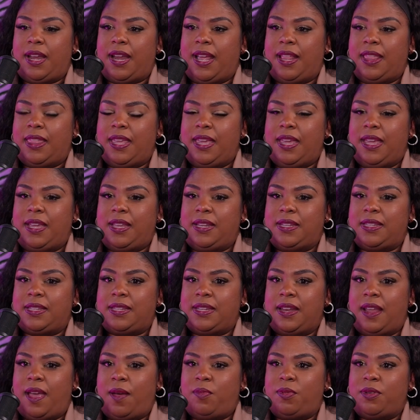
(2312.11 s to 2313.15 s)
I think it's
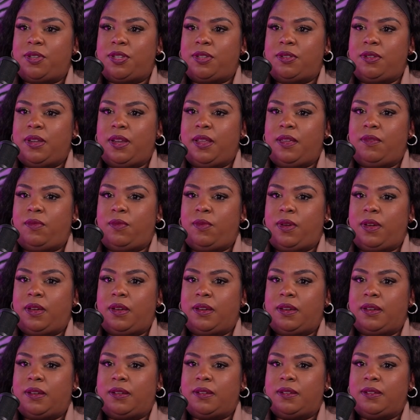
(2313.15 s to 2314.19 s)
an opportunity
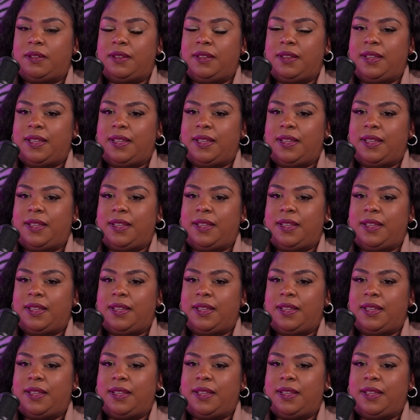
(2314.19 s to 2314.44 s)
where I